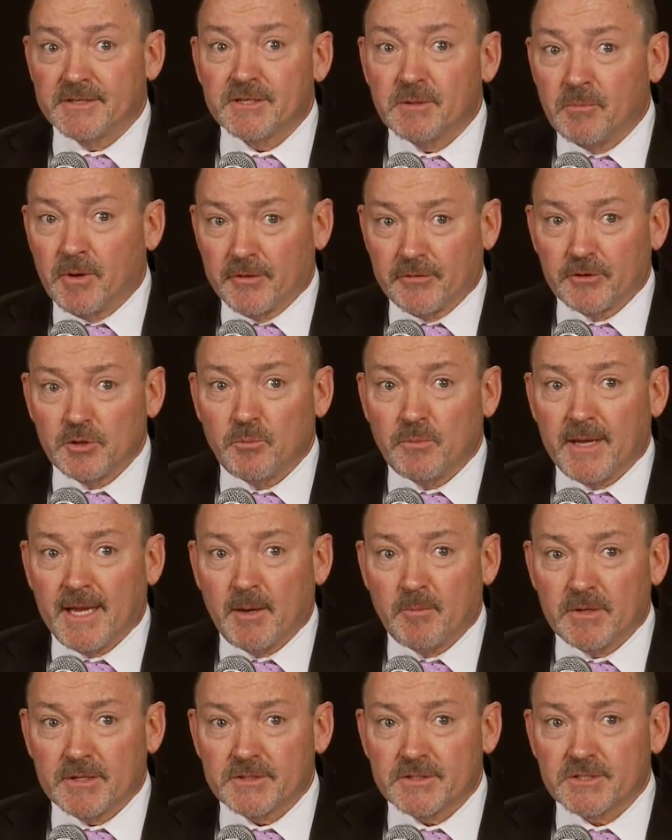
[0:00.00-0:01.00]
to monthly
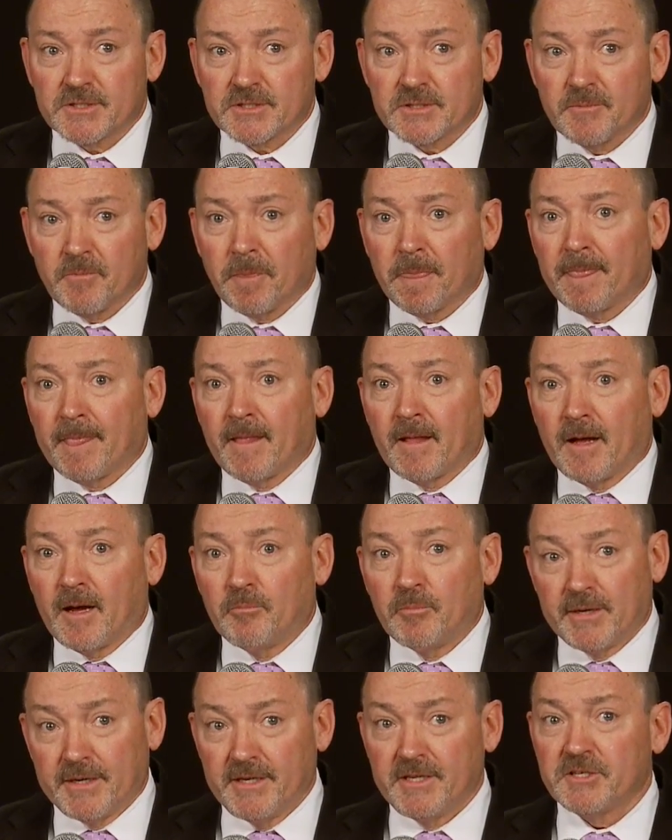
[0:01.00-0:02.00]
payments,
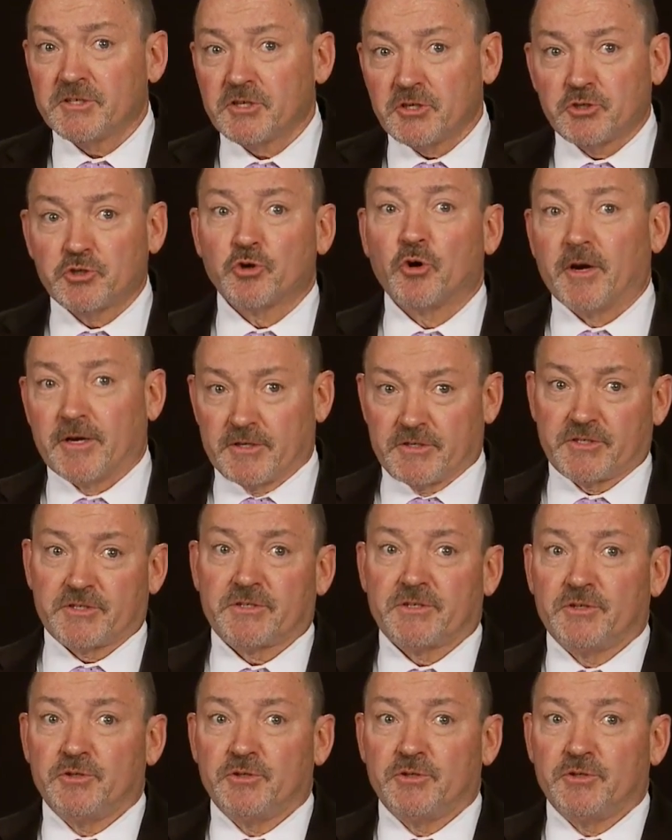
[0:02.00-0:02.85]
but it is a choice.